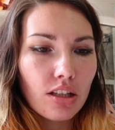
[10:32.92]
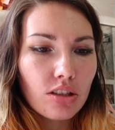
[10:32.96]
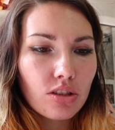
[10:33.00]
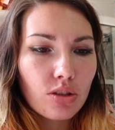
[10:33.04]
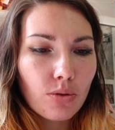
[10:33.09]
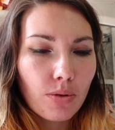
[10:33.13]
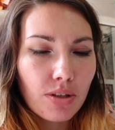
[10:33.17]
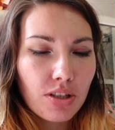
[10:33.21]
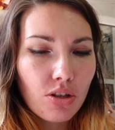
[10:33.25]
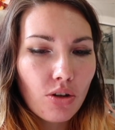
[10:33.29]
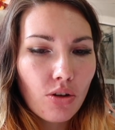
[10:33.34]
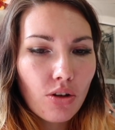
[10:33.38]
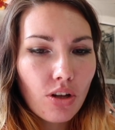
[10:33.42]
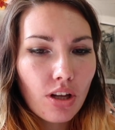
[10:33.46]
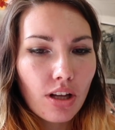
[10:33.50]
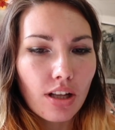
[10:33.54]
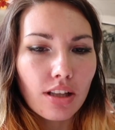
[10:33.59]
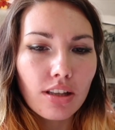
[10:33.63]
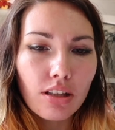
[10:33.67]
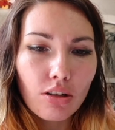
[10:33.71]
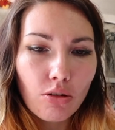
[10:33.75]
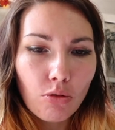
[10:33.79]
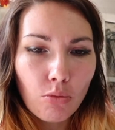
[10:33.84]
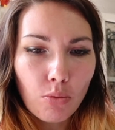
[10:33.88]
So it took
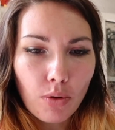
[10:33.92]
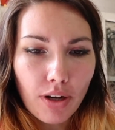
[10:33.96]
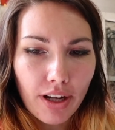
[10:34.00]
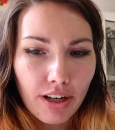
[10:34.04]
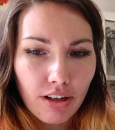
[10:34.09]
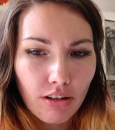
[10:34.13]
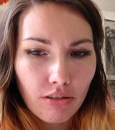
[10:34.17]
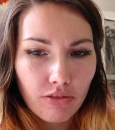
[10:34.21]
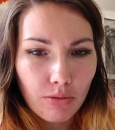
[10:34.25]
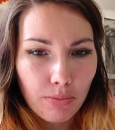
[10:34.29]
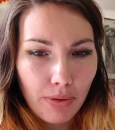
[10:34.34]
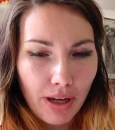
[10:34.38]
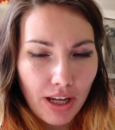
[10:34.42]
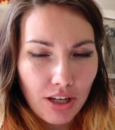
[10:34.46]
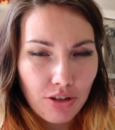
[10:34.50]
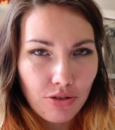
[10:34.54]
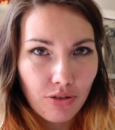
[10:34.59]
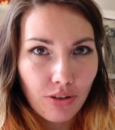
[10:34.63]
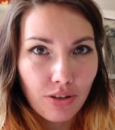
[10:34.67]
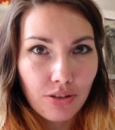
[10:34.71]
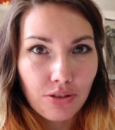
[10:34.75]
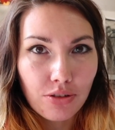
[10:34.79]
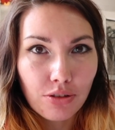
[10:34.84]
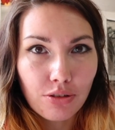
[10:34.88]
a little while for
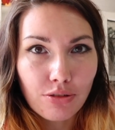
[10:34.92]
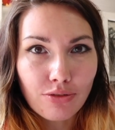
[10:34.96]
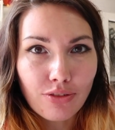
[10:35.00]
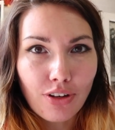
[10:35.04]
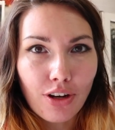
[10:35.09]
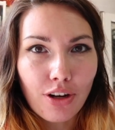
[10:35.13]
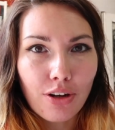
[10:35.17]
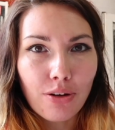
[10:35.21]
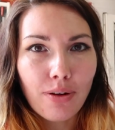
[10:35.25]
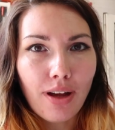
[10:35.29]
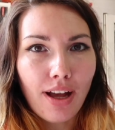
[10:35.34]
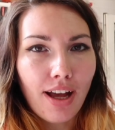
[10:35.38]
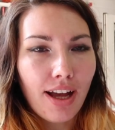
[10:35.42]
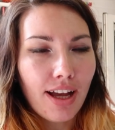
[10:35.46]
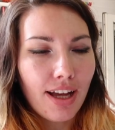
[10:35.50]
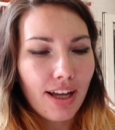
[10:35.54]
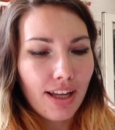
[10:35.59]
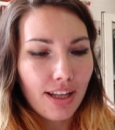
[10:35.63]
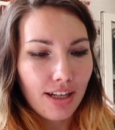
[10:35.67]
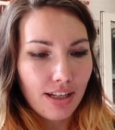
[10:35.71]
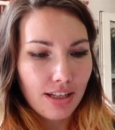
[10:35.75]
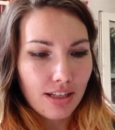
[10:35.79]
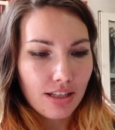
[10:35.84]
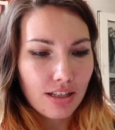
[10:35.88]
Patreon to grow
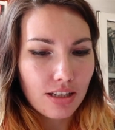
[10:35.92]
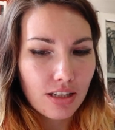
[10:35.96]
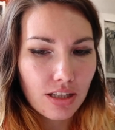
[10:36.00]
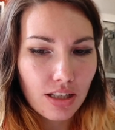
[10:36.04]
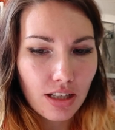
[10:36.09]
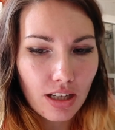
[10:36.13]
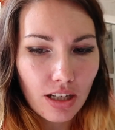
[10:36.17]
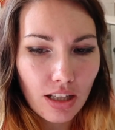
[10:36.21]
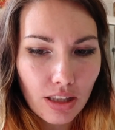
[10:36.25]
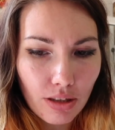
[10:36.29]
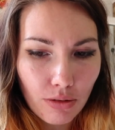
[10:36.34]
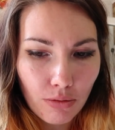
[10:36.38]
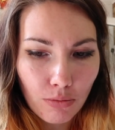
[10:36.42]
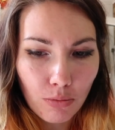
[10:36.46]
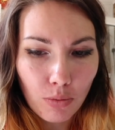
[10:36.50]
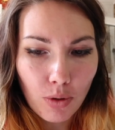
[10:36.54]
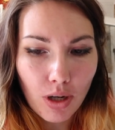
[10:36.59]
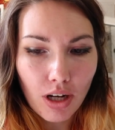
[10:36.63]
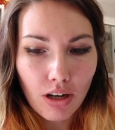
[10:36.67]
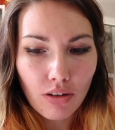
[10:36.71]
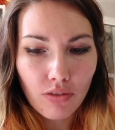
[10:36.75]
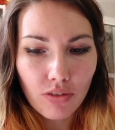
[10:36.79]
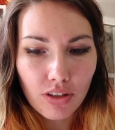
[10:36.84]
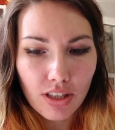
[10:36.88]
and a little
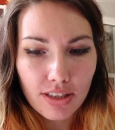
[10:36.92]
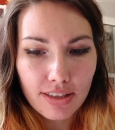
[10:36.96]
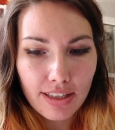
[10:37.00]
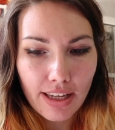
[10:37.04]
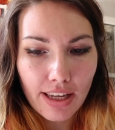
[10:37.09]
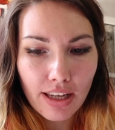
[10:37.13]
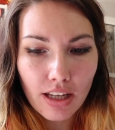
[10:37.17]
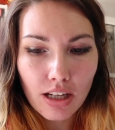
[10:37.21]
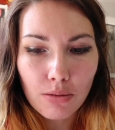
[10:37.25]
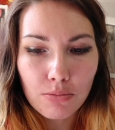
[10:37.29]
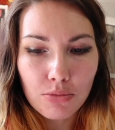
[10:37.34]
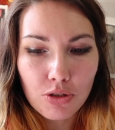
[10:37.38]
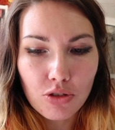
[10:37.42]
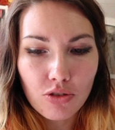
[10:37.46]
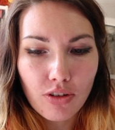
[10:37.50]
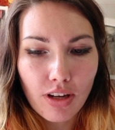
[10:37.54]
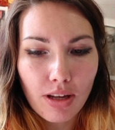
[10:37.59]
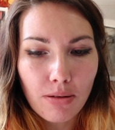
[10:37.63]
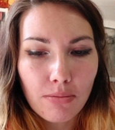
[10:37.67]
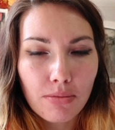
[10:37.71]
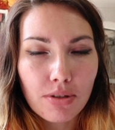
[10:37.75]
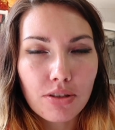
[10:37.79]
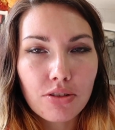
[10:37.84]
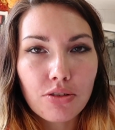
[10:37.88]
while for this income
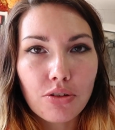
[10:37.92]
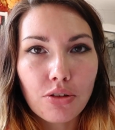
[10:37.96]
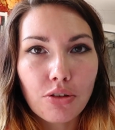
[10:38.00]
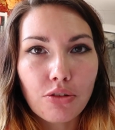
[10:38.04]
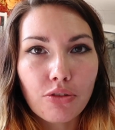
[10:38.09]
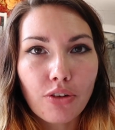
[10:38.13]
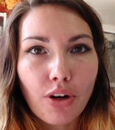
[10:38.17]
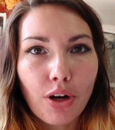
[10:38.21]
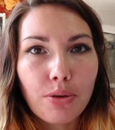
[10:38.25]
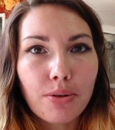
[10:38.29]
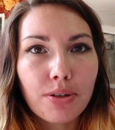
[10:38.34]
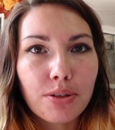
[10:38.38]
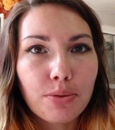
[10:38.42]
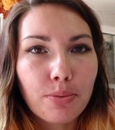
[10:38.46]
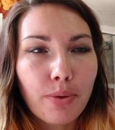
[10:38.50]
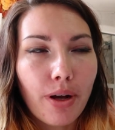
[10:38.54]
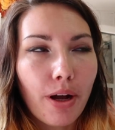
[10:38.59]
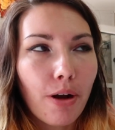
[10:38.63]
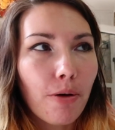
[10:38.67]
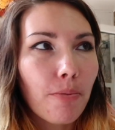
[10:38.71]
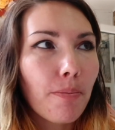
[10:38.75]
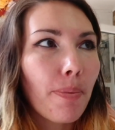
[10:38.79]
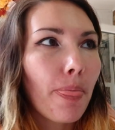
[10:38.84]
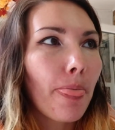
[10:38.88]
stream to grow as
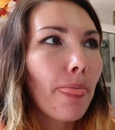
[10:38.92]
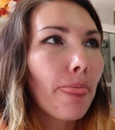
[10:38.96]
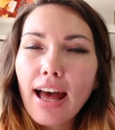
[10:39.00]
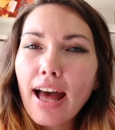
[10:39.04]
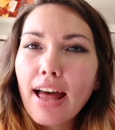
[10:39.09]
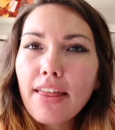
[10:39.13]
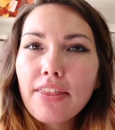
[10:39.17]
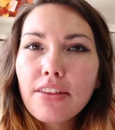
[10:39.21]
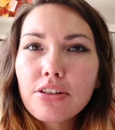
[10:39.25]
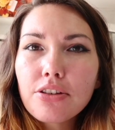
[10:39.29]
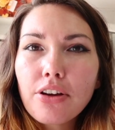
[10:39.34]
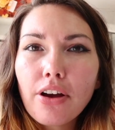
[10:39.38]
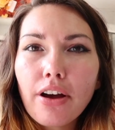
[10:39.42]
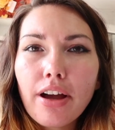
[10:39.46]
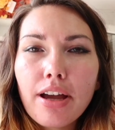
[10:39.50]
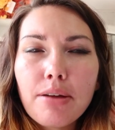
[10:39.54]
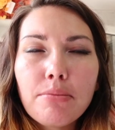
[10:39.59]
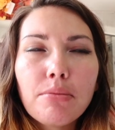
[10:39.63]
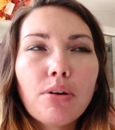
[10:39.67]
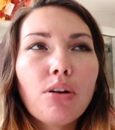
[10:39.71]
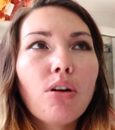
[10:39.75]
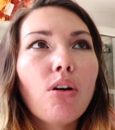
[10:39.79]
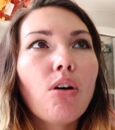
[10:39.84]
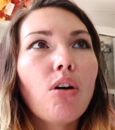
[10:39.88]
well. At the
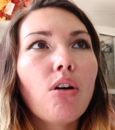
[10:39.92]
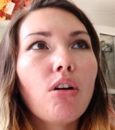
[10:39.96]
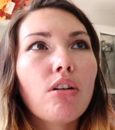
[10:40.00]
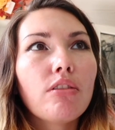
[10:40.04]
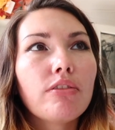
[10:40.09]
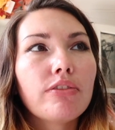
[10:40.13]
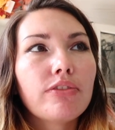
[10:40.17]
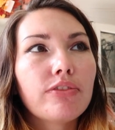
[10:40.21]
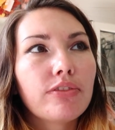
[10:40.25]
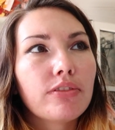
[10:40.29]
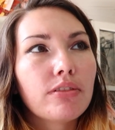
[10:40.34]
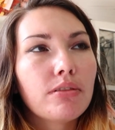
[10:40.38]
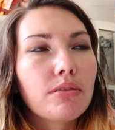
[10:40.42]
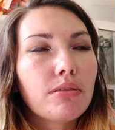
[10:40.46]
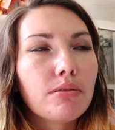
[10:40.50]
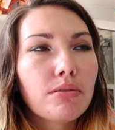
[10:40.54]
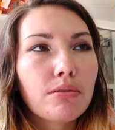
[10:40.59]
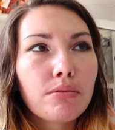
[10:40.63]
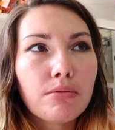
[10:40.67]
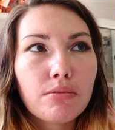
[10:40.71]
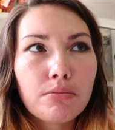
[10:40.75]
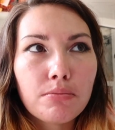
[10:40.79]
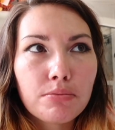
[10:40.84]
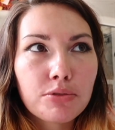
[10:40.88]
time of
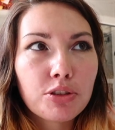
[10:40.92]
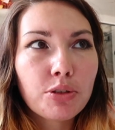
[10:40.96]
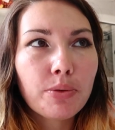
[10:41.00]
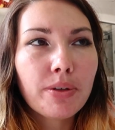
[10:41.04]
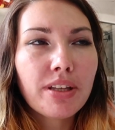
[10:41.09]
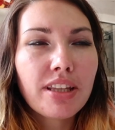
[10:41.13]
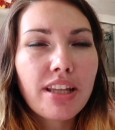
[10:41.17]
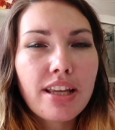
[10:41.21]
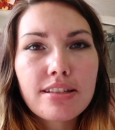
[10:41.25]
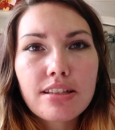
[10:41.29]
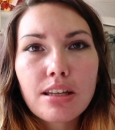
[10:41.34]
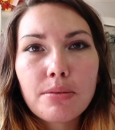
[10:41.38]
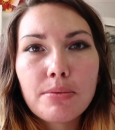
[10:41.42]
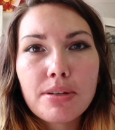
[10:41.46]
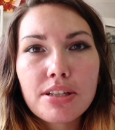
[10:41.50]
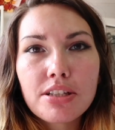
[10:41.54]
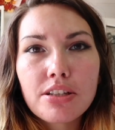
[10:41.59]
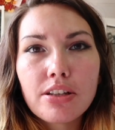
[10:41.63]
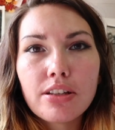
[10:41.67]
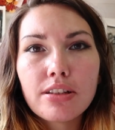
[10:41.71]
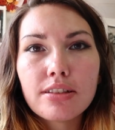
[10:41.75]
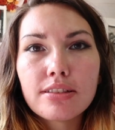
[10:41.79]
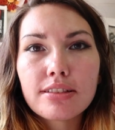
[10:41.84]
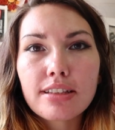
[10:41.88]
doing these
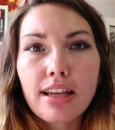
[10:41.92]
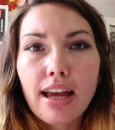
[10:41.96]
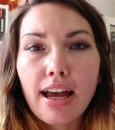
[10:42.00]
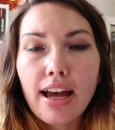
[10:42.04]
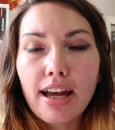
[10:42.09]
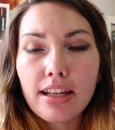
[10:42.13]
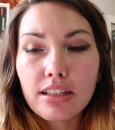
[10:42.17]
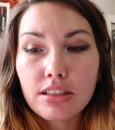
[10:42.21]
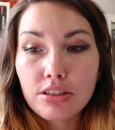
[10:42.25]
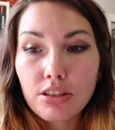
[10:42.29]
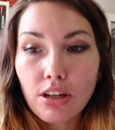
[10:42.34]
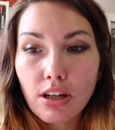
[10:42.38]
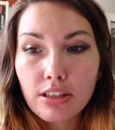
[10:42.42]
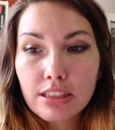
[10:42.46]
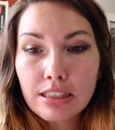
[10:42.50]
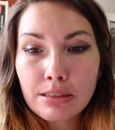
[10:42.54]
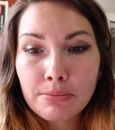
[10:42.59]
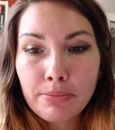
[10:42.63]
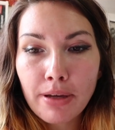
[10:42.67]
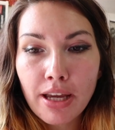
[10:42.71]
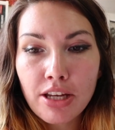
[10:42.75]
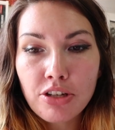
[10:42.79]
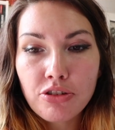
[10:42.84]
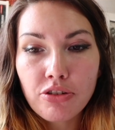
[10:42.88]
commissions and
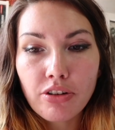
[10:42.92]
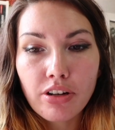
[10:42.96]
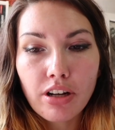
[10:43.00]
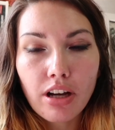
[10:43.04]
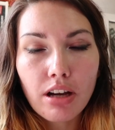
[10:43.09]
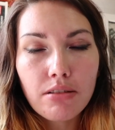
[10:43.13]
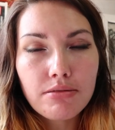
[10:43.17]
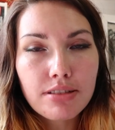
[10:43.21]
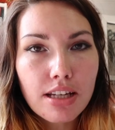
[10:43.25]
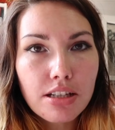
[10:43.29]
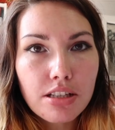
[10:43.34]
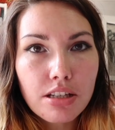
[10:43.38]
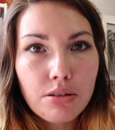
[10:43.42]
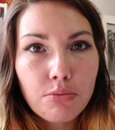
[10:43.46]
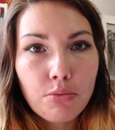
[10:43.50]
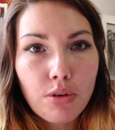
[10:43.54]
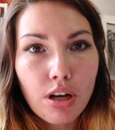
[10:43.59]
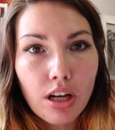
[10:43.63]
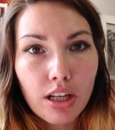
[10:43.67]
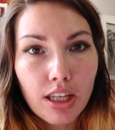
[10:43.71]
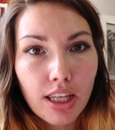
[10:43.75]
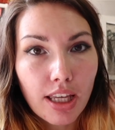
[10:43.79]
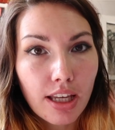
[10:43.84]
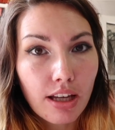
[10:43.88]
starting Patreon, I was actually
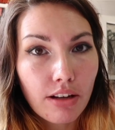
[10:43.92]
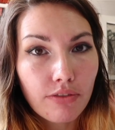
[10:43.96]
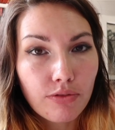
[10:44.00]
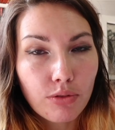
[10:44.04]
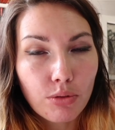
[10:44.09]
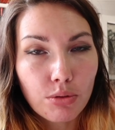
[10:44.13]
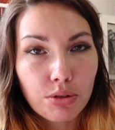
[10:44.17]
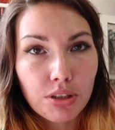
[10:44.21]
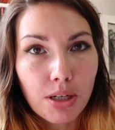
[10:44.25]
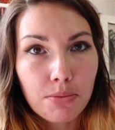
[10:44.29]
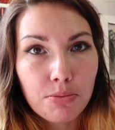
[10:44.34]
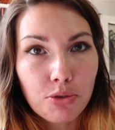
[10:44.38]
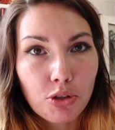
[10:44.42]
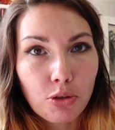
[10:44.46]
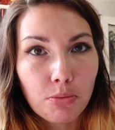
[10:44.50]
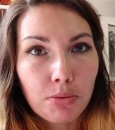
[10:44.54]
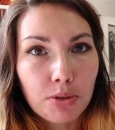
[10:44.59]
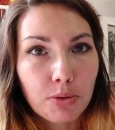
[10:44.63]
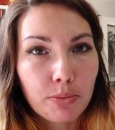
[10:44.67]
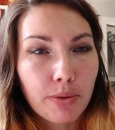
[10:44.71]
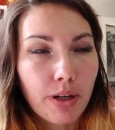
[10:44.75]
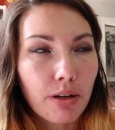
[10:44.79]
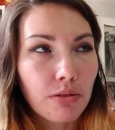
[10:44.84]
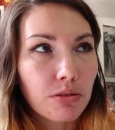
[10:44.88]
working a full-time job
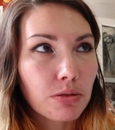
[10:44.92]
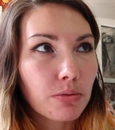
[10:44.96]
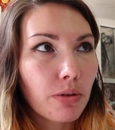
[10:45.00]
as well.